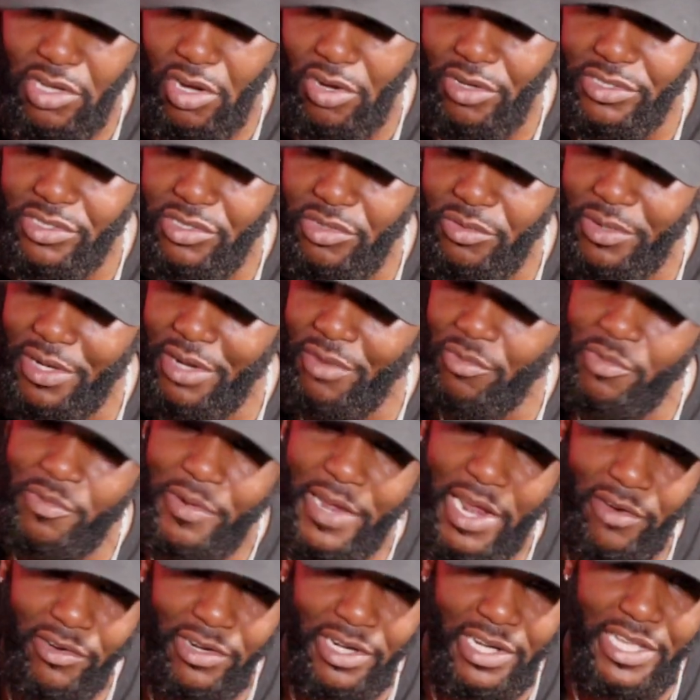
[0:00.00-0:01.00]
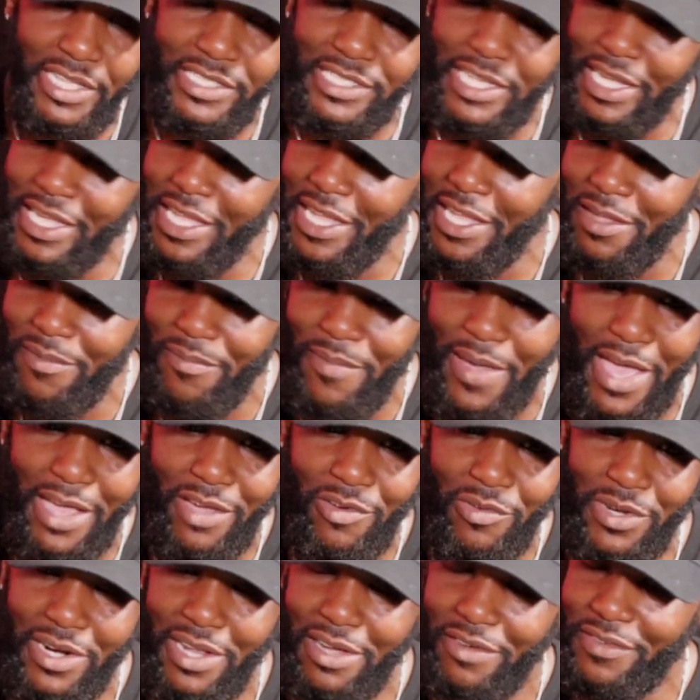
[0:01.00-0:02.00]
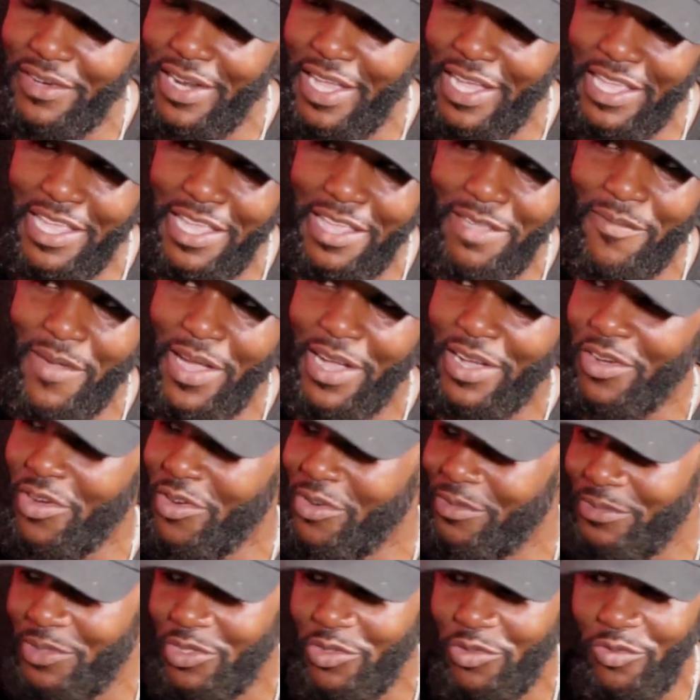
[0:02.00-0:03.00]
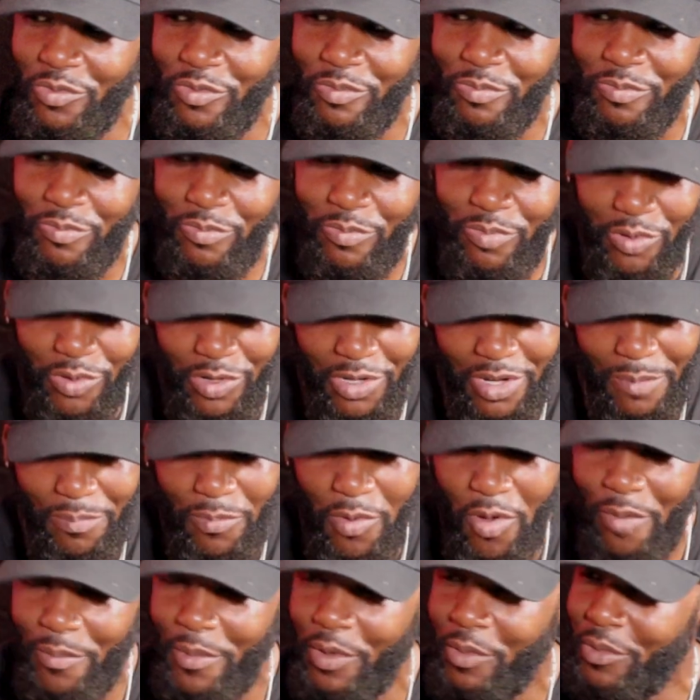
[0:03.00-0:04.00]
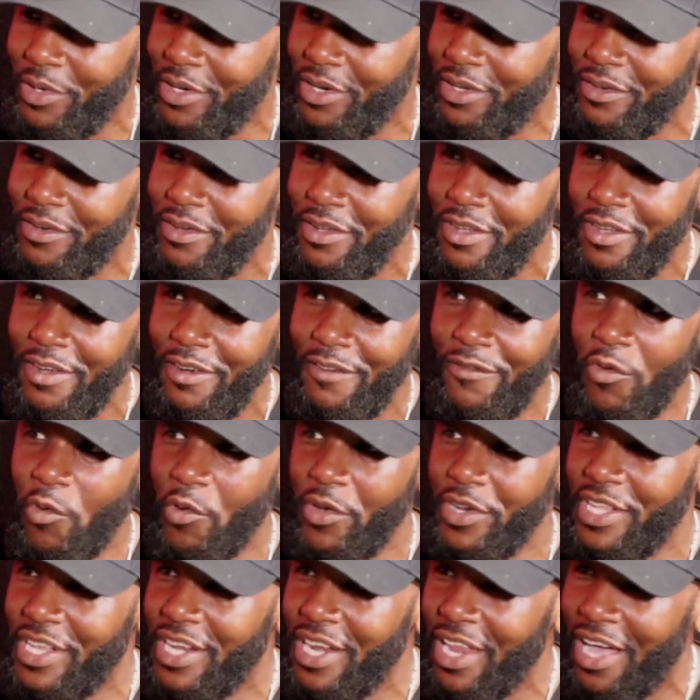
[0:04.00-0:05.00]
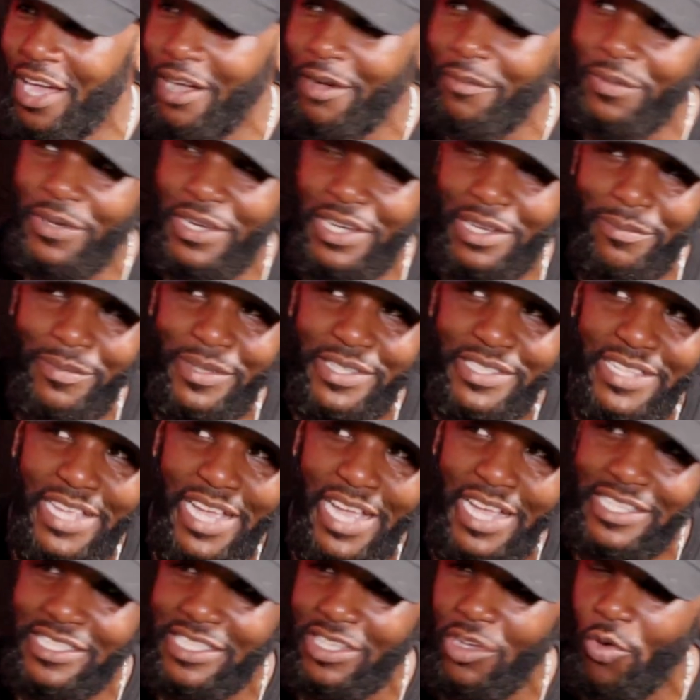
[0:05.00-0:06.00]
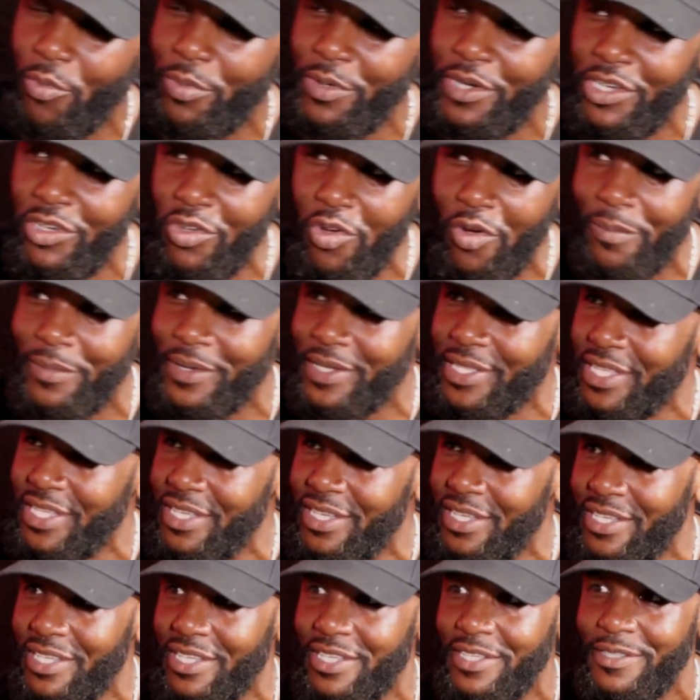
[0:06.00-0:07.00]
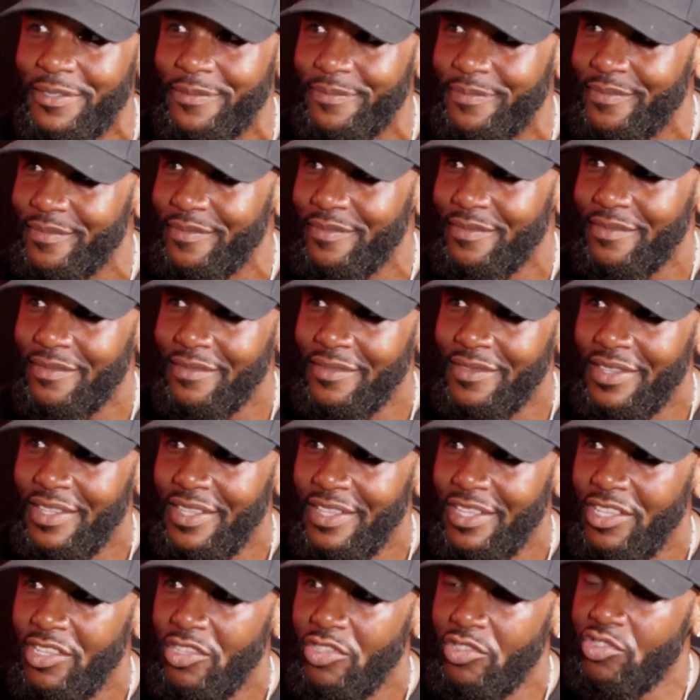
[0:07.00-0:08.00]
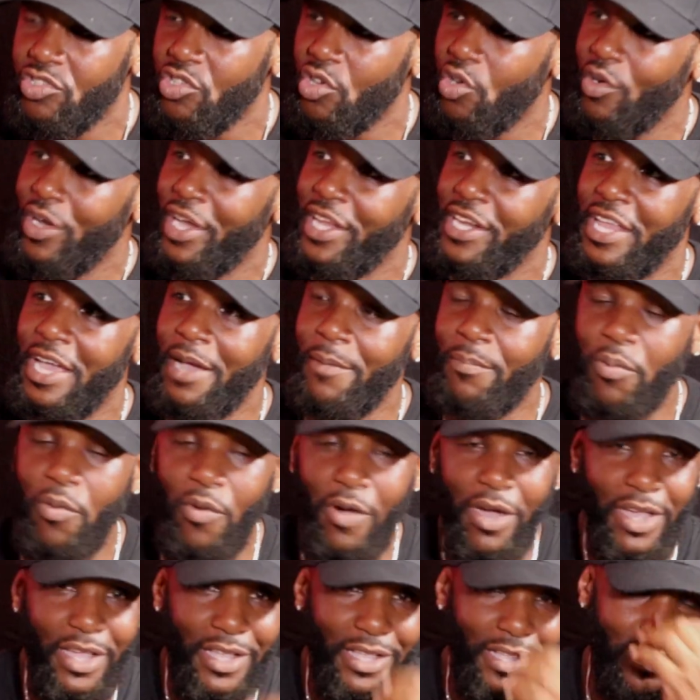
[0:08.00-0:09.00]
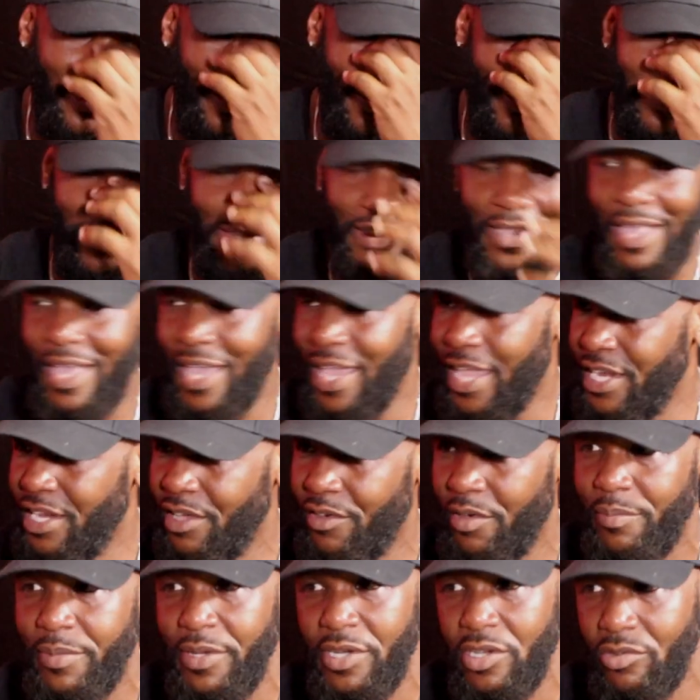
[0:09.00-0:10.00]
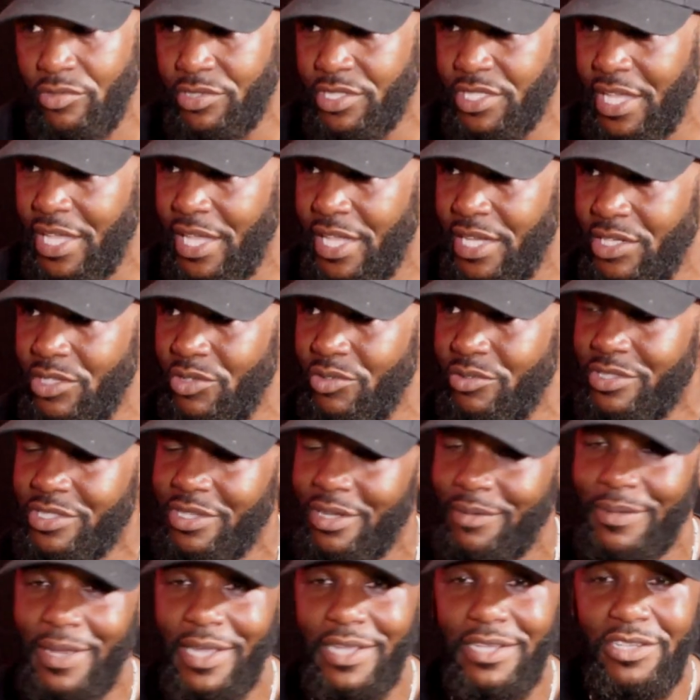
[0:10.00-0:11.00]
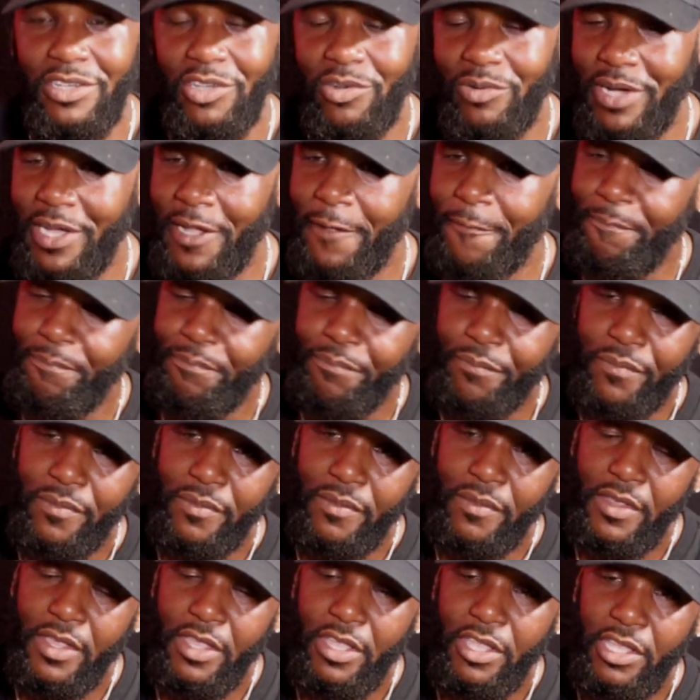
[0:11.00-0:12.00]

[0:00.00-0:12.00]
I was talking to. Whatever, we went out to lunch. I came back, whatever, and I came back home. Dude pulled up on me with a 40 Glock, put it on my side, said, "Open the door, I'm gonna kill you." So at that point, I ain't never been no scared dude. So I'm like, you know what?